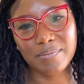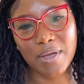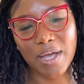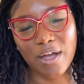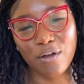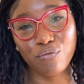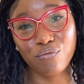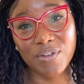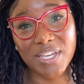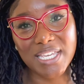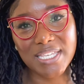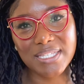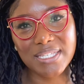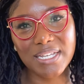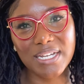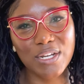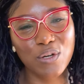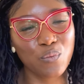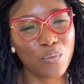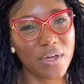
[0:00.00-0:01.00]
a
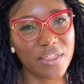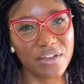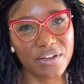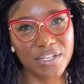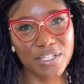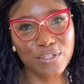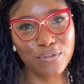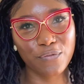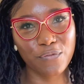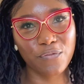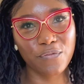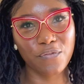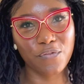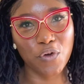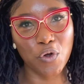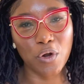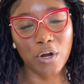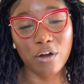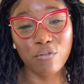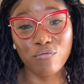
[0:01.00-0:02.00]
reason, whether it's
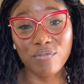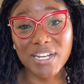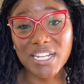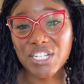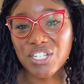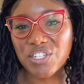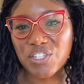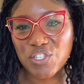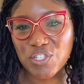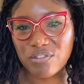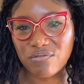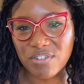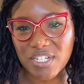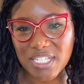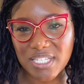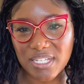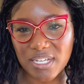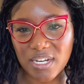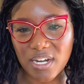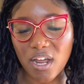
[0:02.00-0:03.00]
for a religious
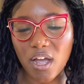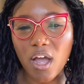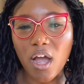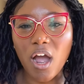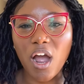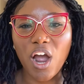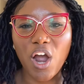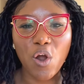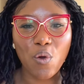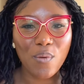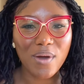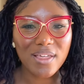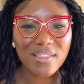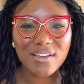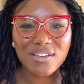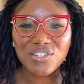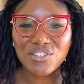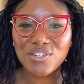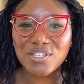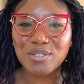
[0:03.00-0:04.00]
reason, or whether
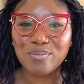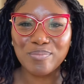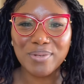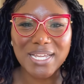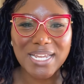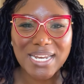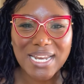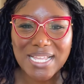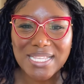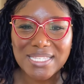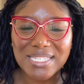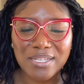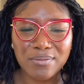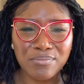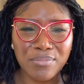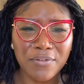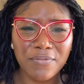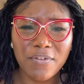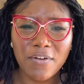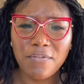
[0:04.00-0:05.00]
it's just plain and
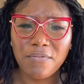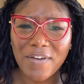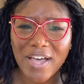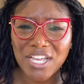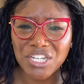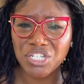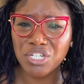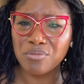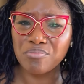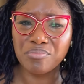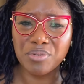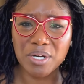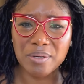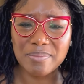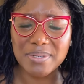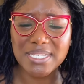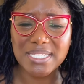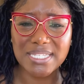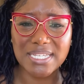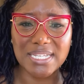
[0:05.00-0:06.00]
simple for fashion
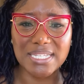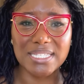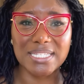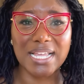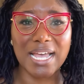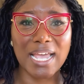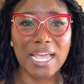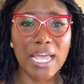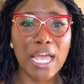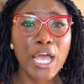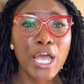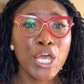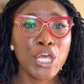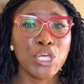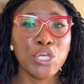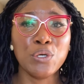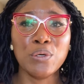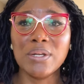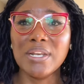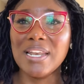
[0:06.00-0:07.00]
purposes, like
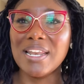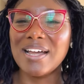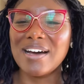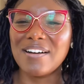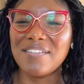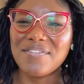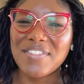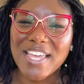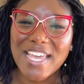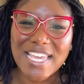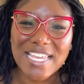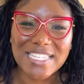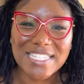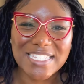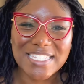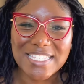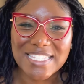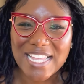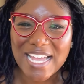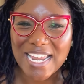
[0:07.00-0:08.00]
you love the
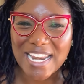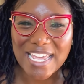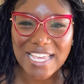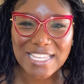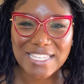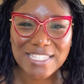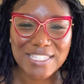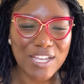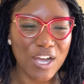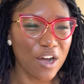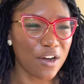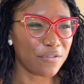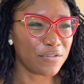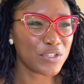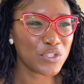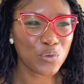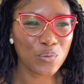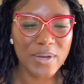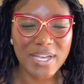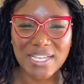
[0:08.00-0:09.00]
aesthetics of
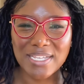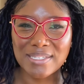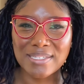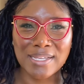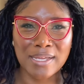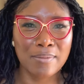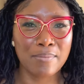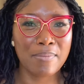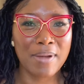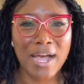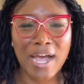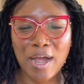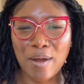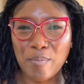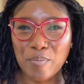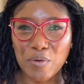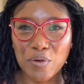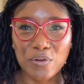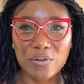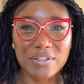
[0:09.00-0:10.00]
twists and palm
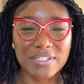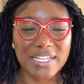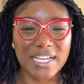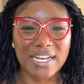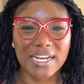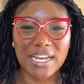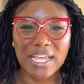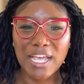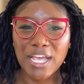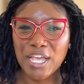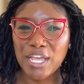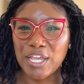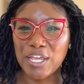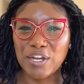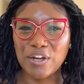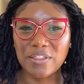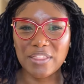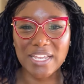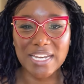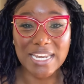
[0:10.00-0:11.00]
rolls and
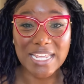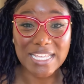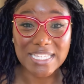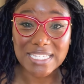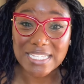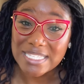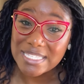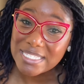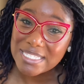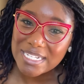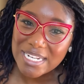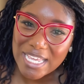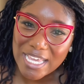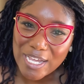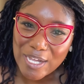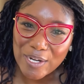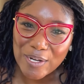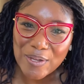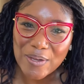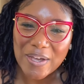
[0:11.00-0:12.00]
the neat and sleek
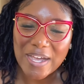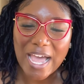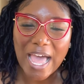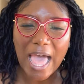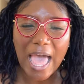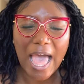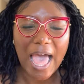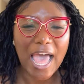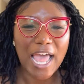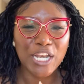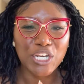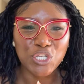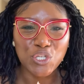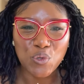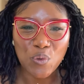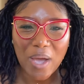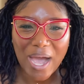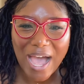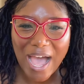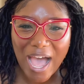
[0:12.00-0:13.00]
look, and
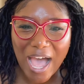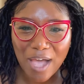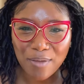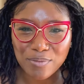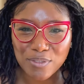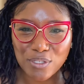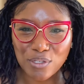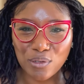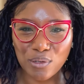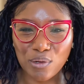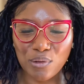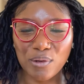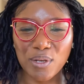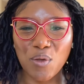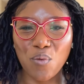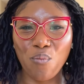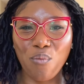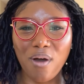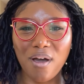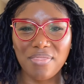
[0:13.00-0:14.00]
you absolutely
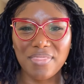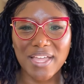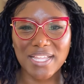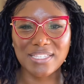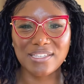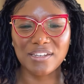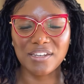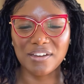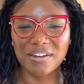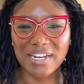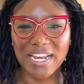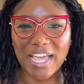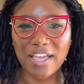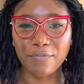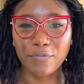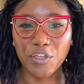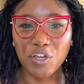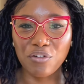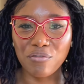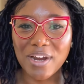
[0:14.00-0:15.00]
want that in your
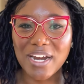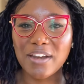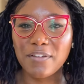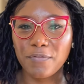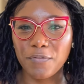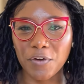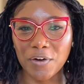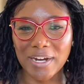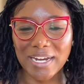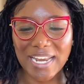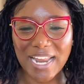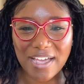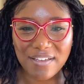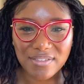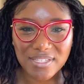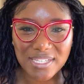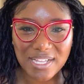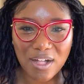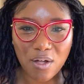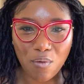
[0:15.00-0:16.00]
life. You're ready for it
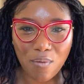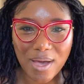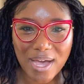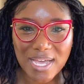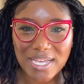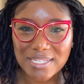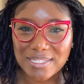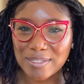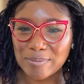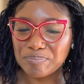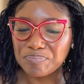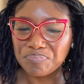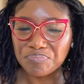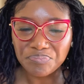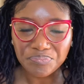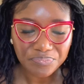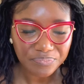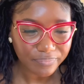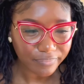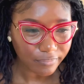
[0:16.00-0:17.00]
lifestyle wise.
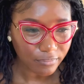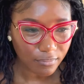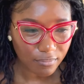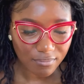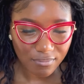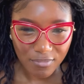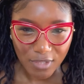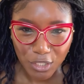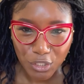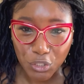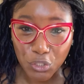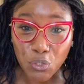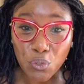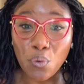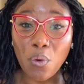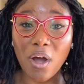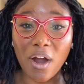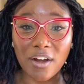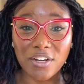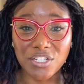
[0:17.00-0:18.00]

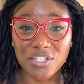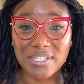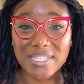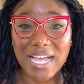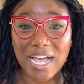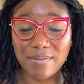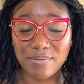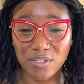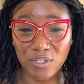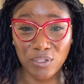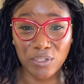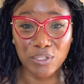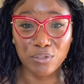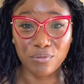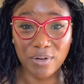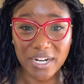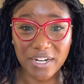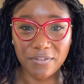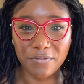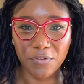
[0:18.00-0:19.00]
You are just absolutely
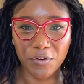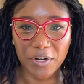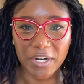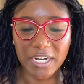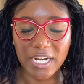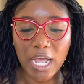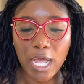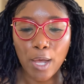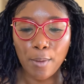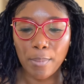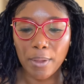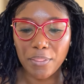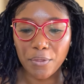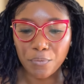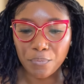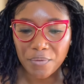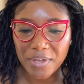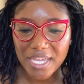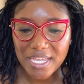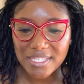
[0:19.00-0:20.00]
ready for it. But the
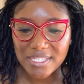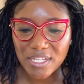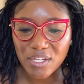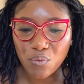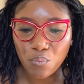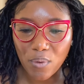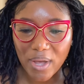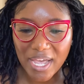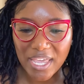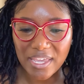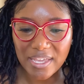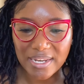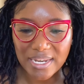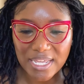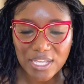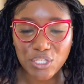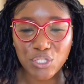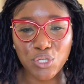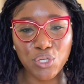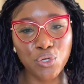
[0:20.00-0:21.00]
reason why you
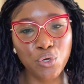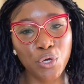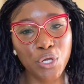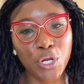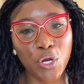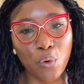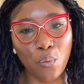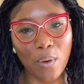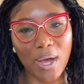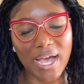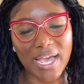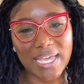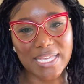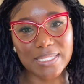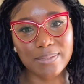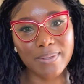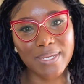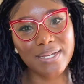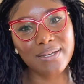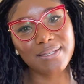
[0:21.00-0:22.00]
need to know your why
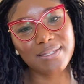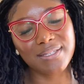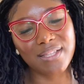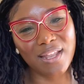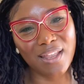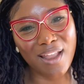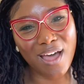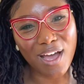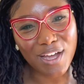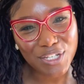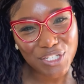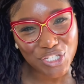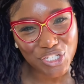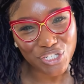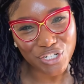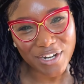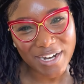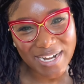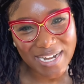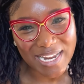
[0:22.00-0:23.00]
is because the lock
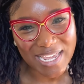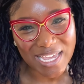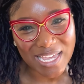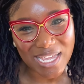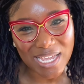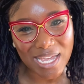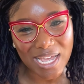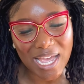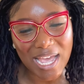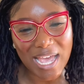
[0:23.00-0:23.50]
journey